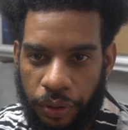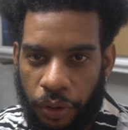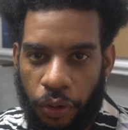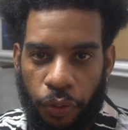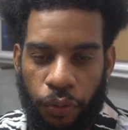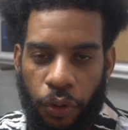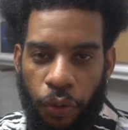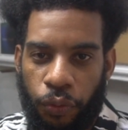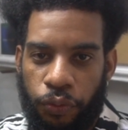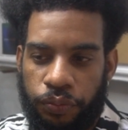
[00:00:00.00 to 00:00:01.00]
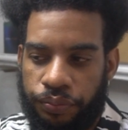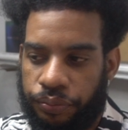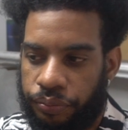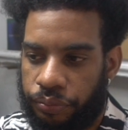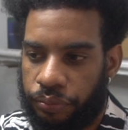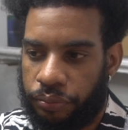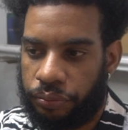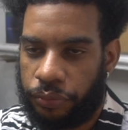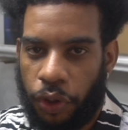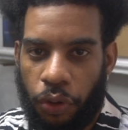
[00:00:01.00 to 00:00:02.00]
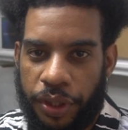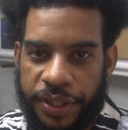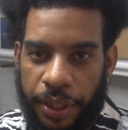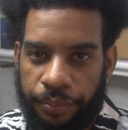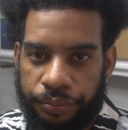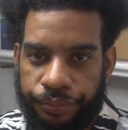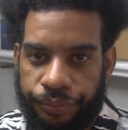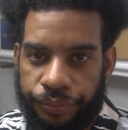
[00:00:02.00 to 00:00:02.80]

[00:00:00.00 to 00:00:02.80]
how this happen?